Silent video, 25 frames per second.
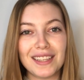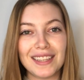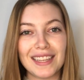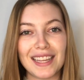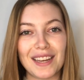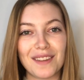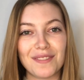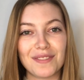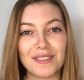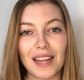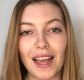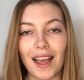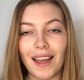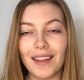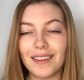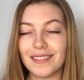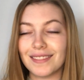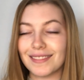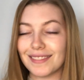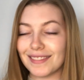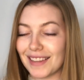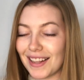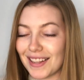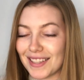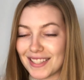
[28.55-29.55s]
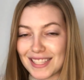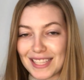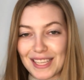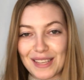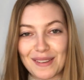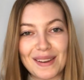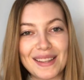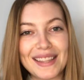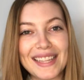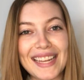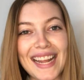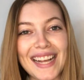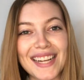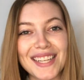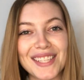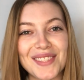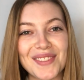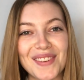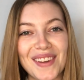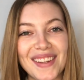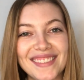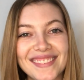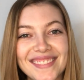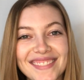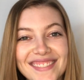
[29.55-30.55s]
And if not, I'll see you on the next
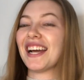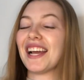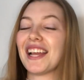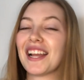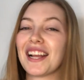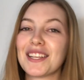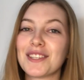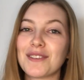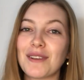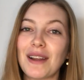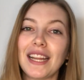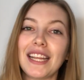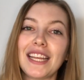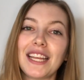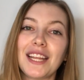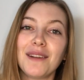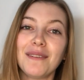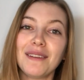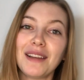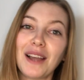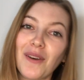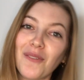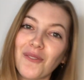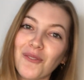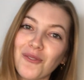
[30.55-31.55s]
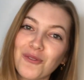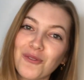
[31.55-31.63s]
one. You guys ready? Here we go.